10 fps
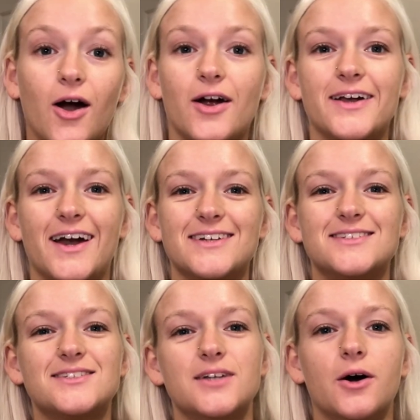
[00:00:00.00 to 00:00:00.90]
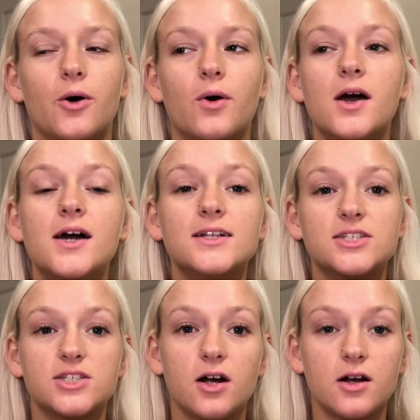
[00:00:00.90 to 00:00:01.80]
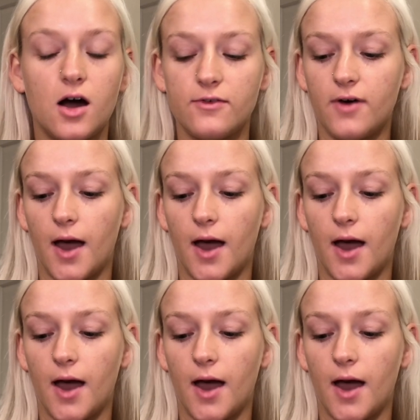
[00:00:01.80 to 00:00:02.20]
Alright guys, so to start off,